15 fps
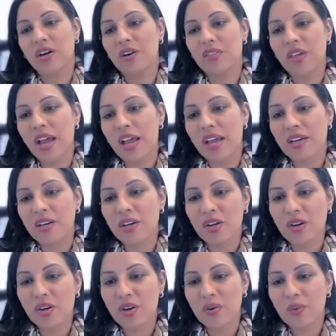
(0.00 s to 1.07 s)
are that
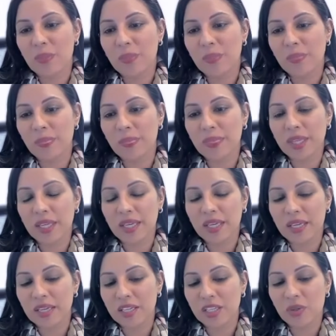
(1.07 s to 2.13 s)

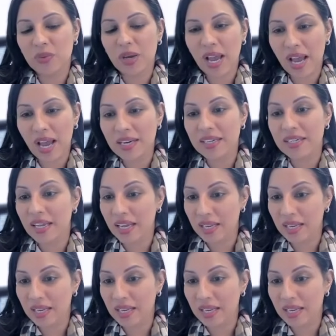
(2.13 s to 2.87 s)
you had an